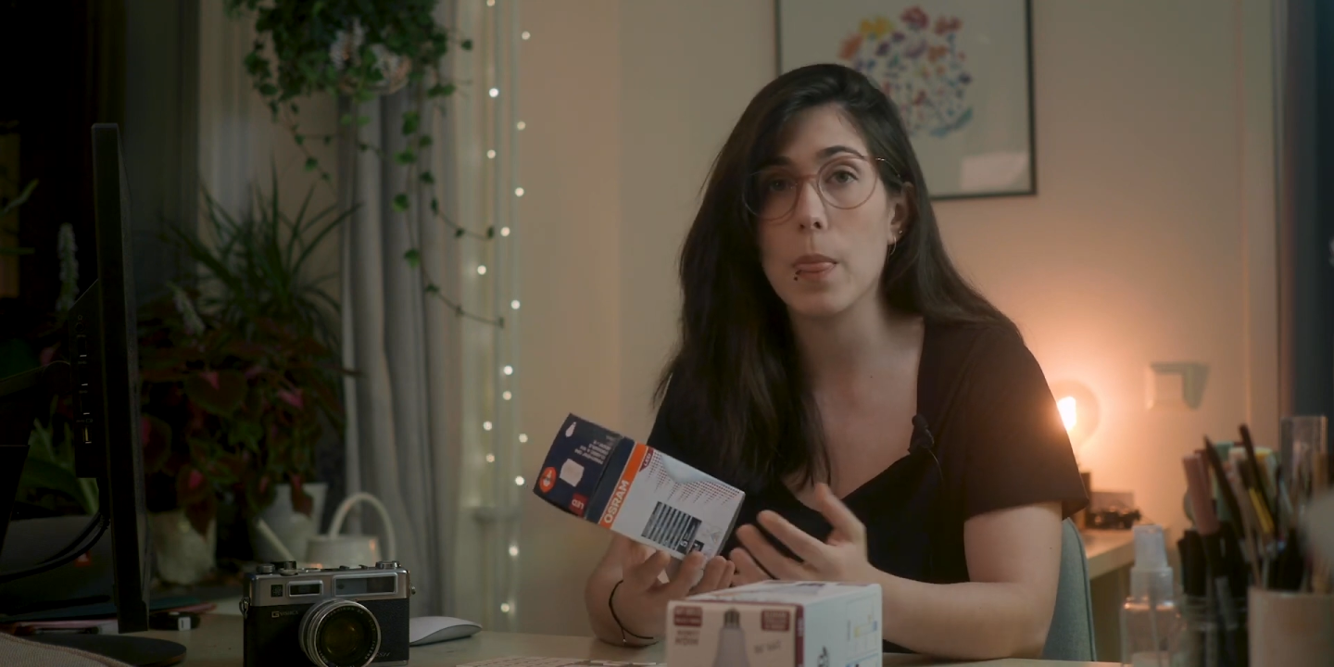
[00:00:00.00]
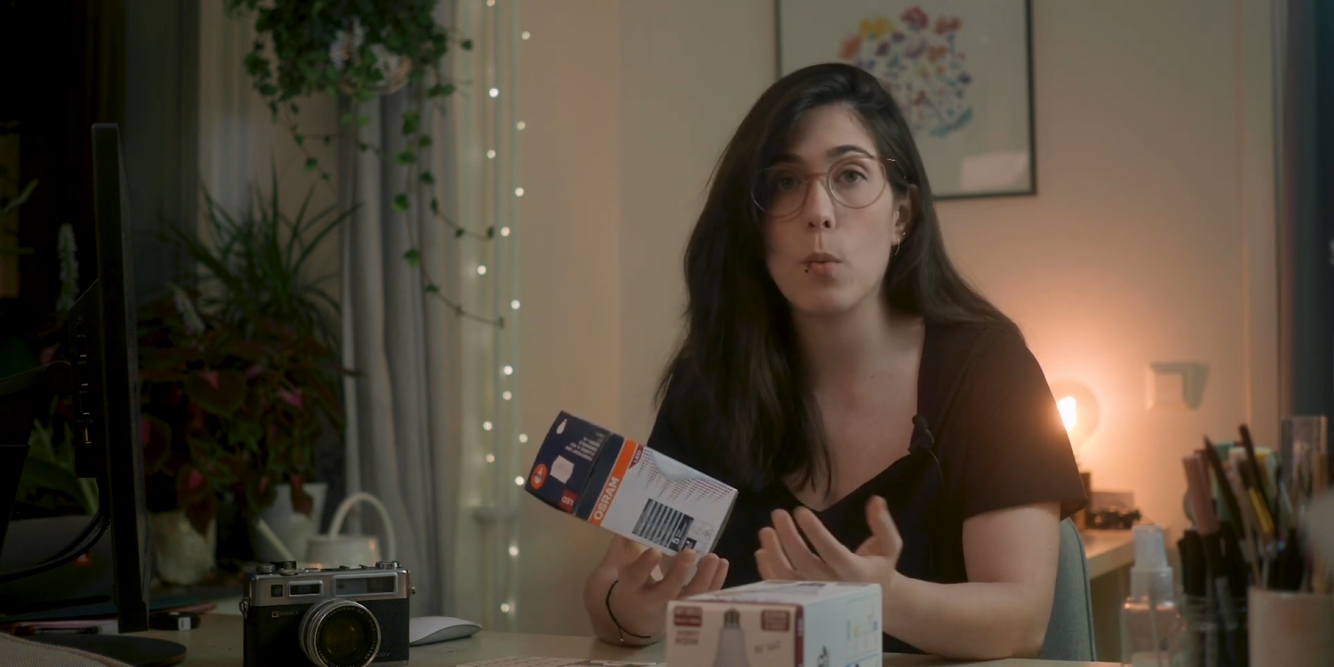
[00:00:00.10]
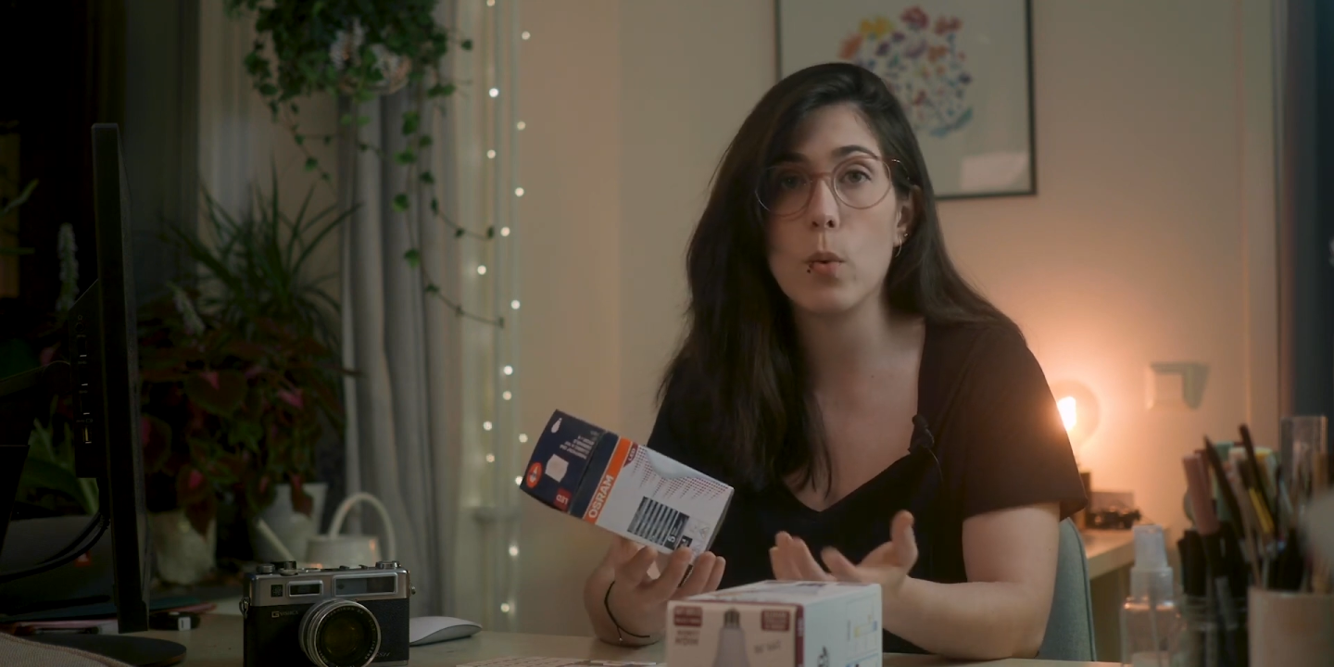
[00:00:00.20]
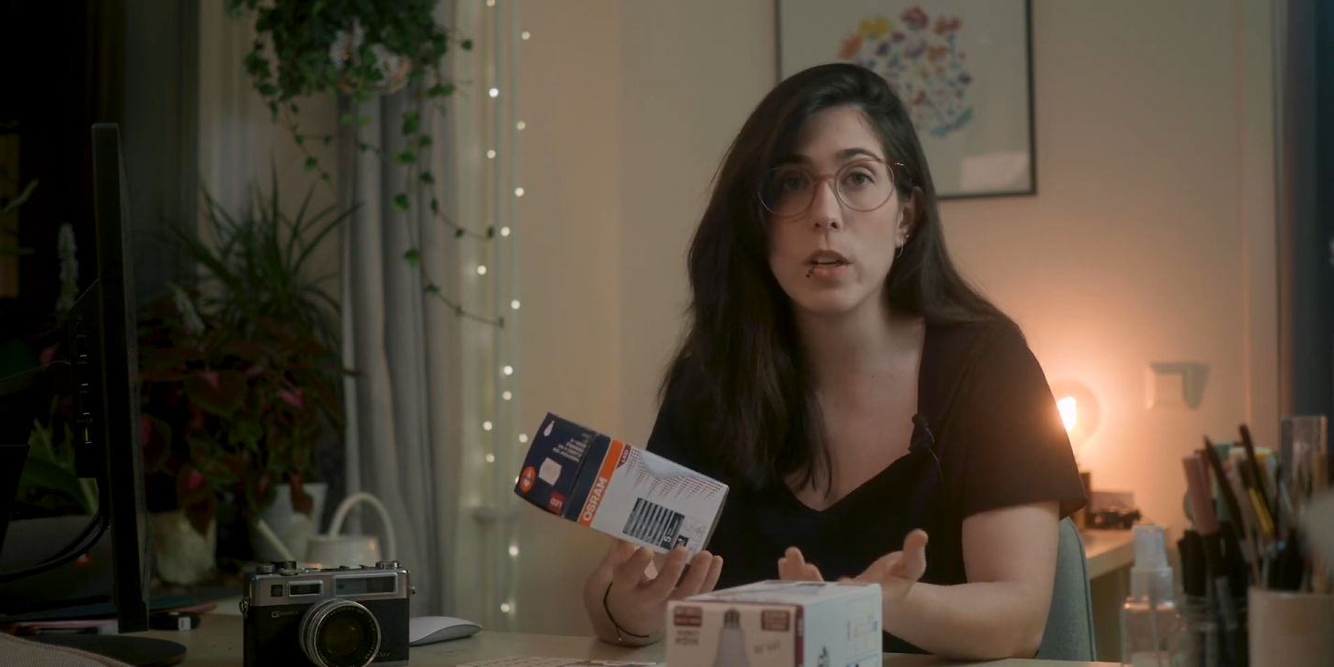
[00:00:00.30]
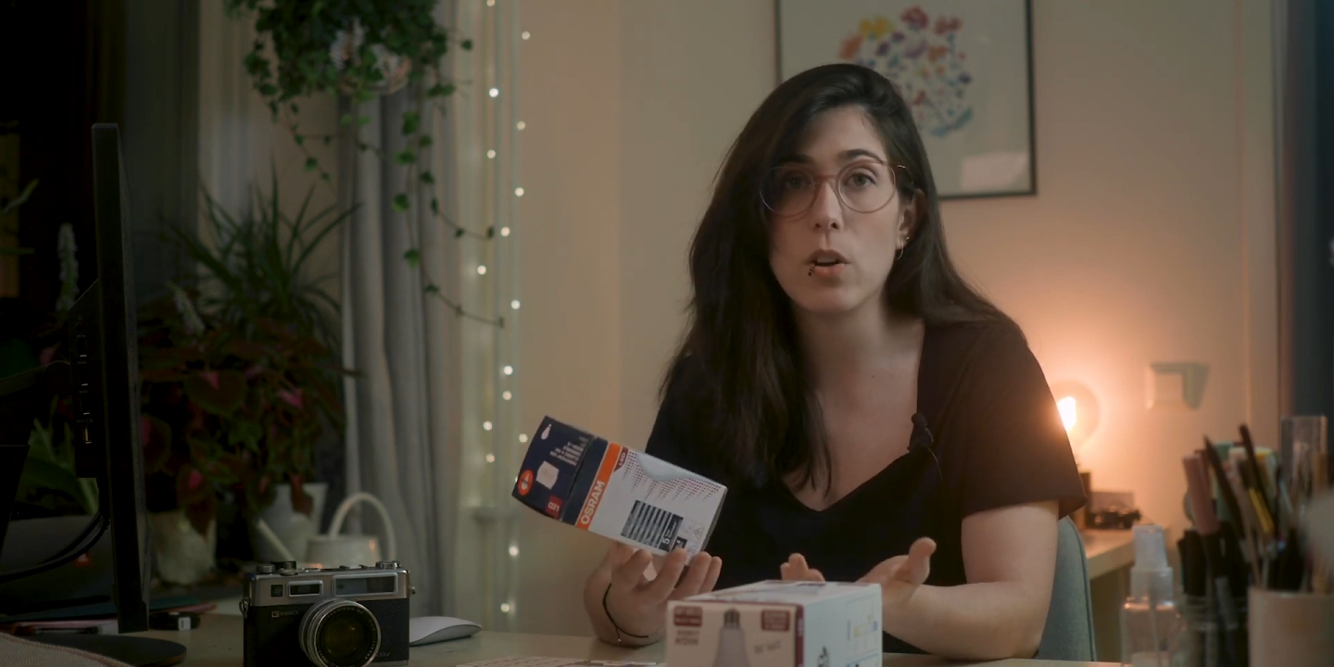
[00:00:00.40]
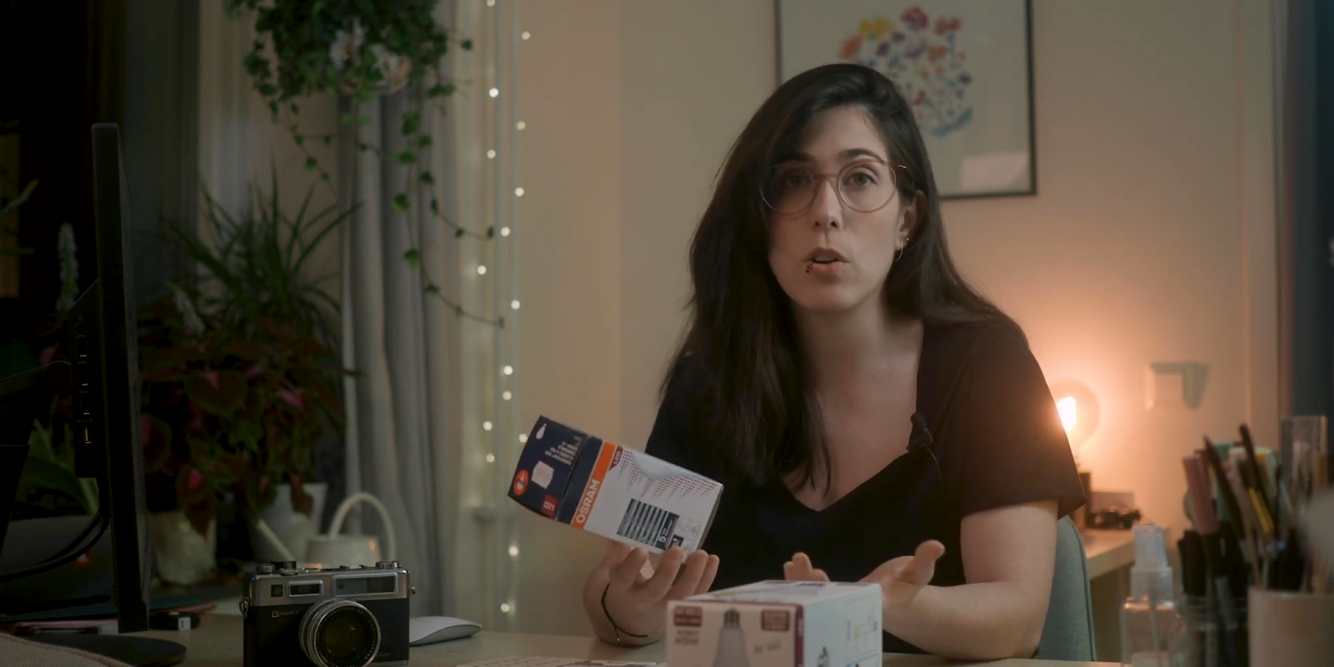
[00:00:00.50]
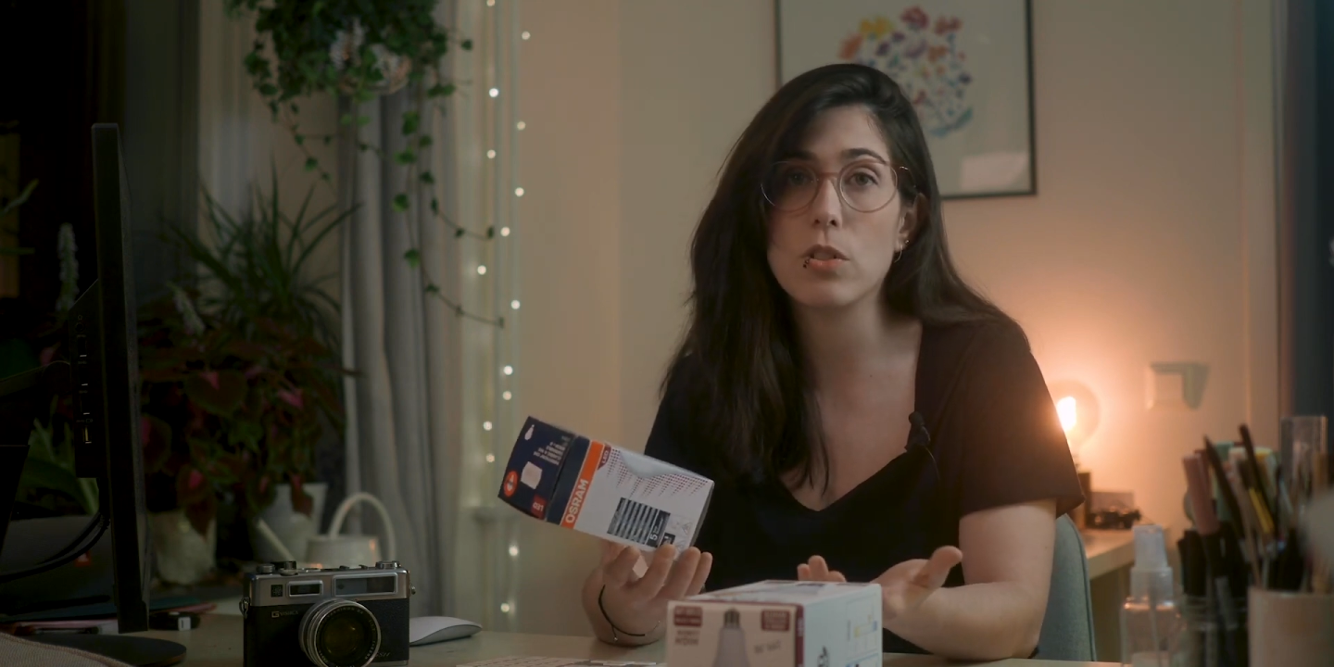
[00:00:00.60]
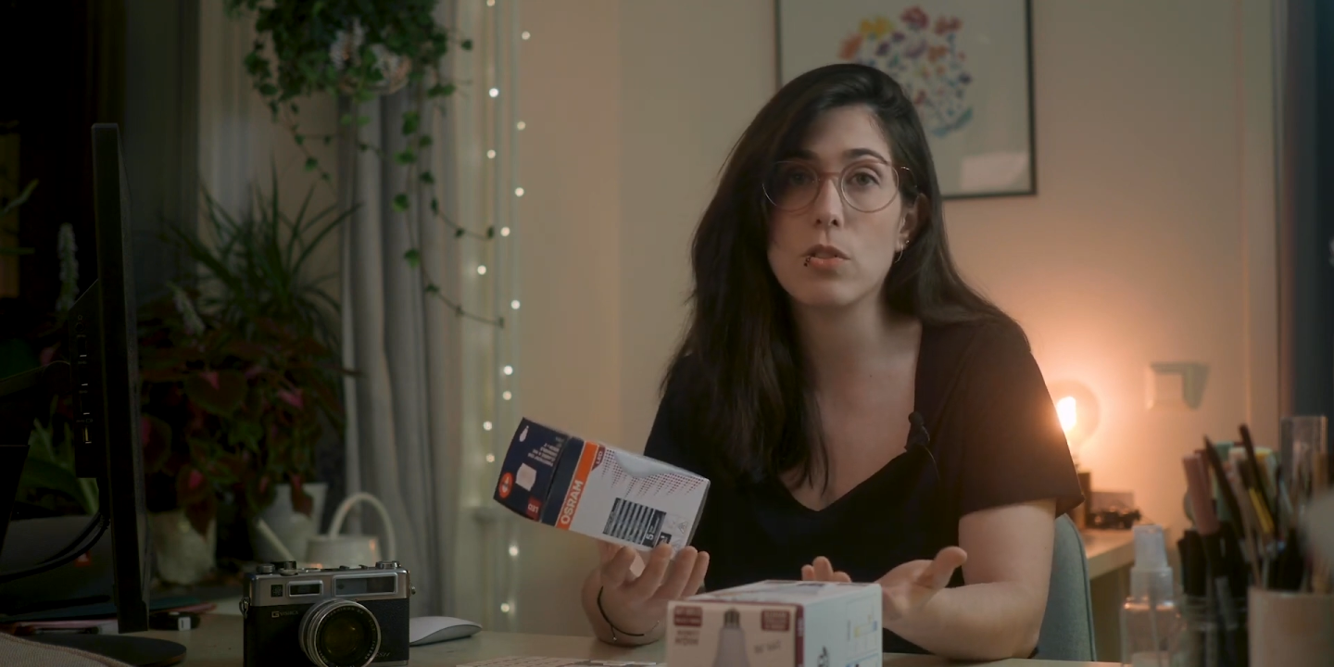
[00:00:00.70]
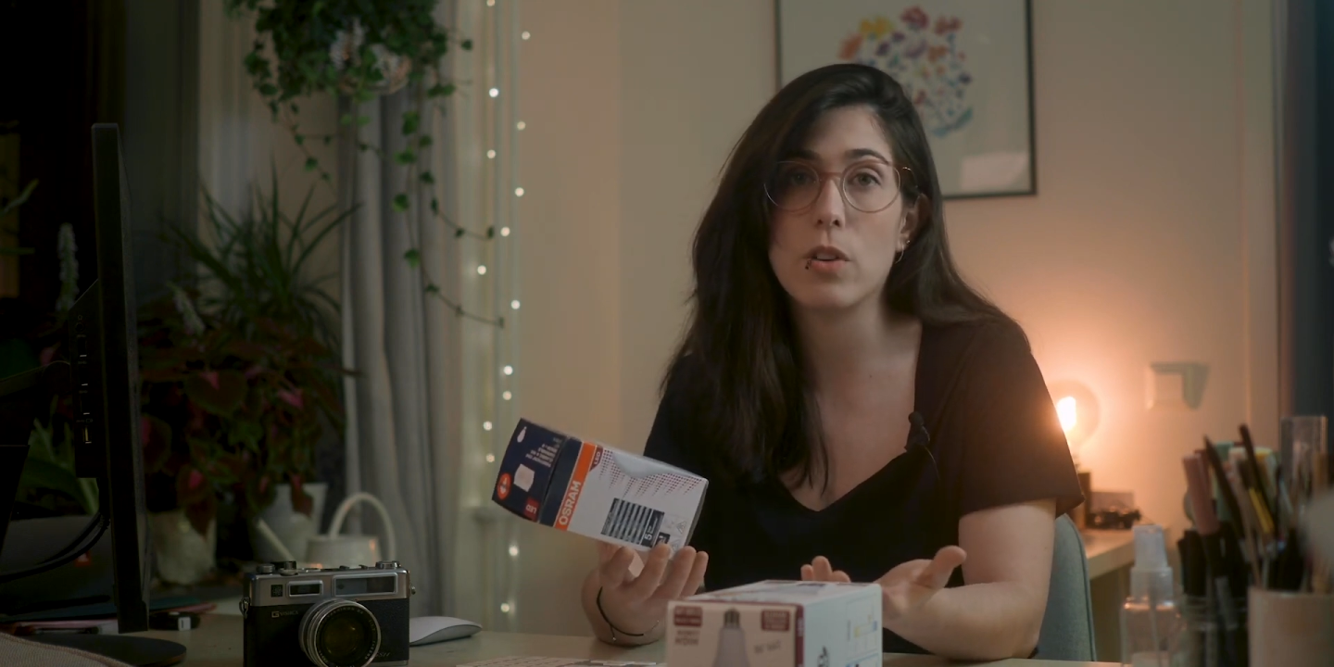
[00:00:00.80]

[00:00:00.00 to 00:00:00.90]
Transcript: We also